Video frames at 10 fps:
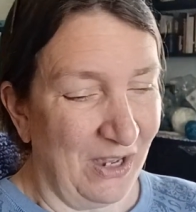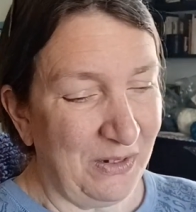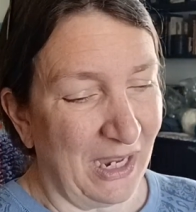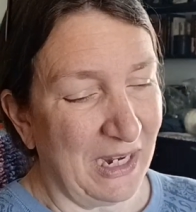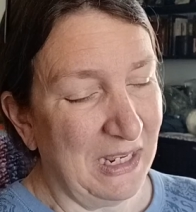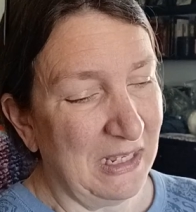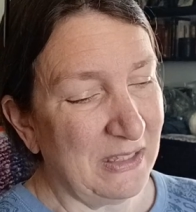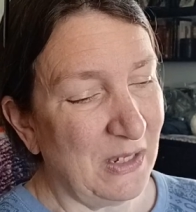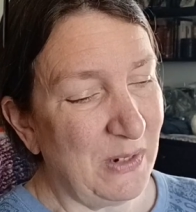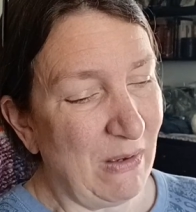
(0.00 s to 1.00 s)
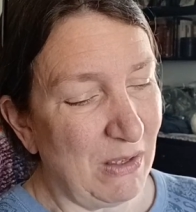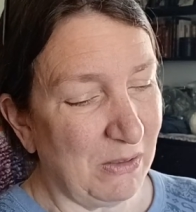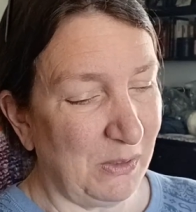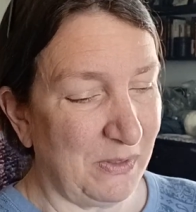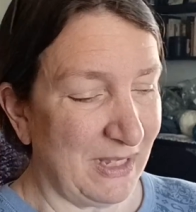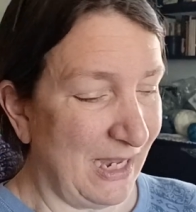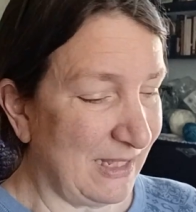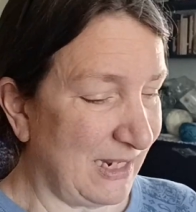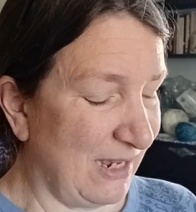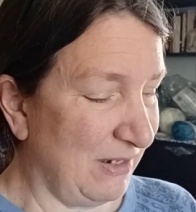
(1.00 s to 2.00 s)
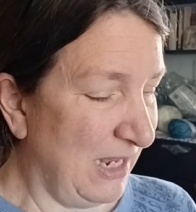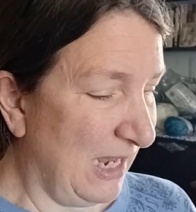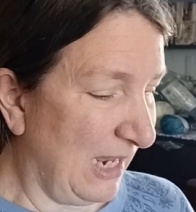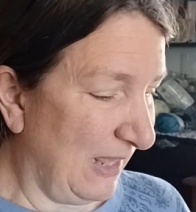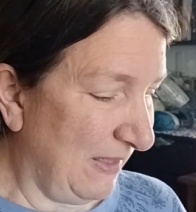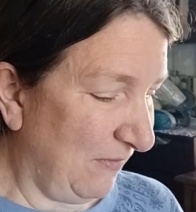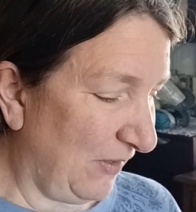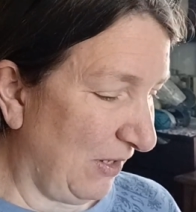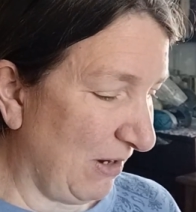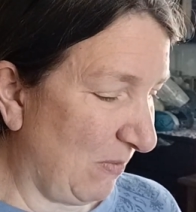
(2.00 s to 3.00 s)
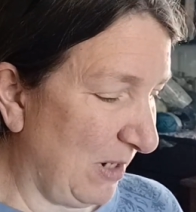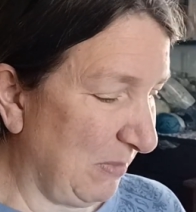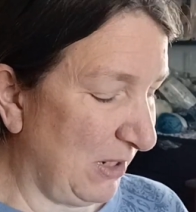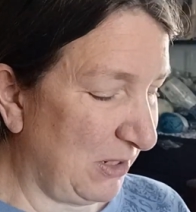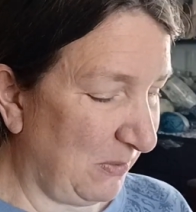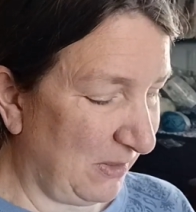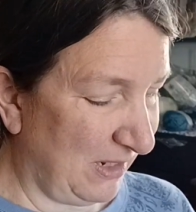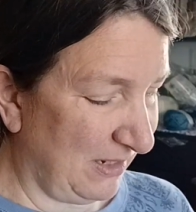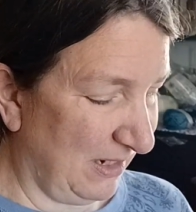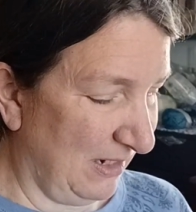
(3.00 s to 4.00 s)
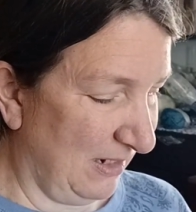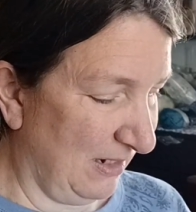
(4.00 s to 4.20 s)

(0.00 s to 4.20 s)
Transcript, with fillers: Okay, so now I'll glue the sides down and then figure out what I'm going to do with it.